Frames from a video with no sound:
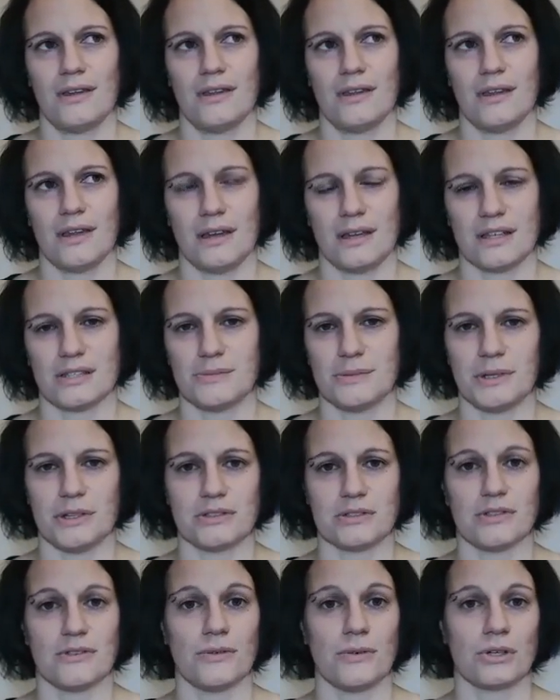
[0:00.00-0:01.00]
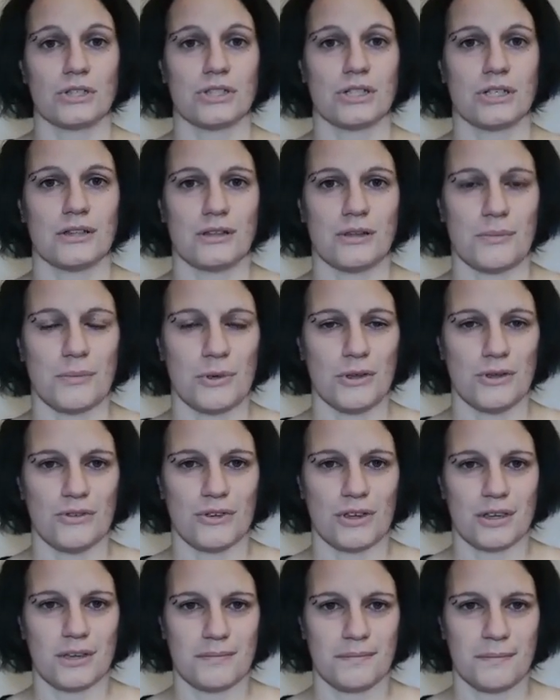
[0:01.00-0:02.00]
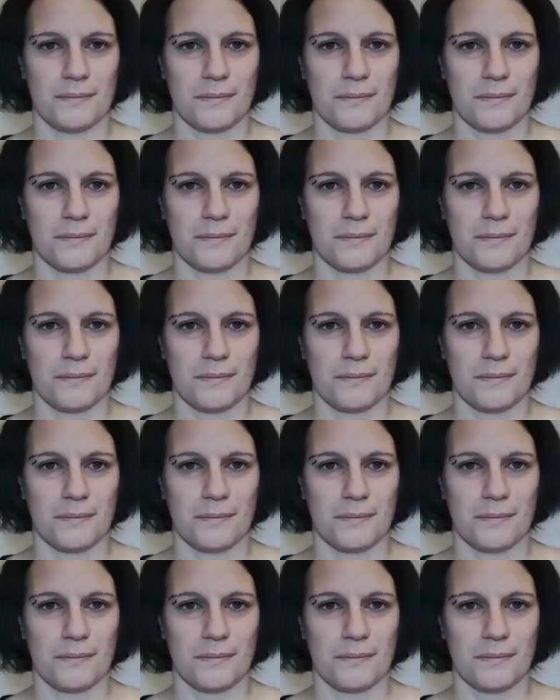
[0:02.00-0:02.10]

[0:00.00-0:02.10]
that experience of watching the movie,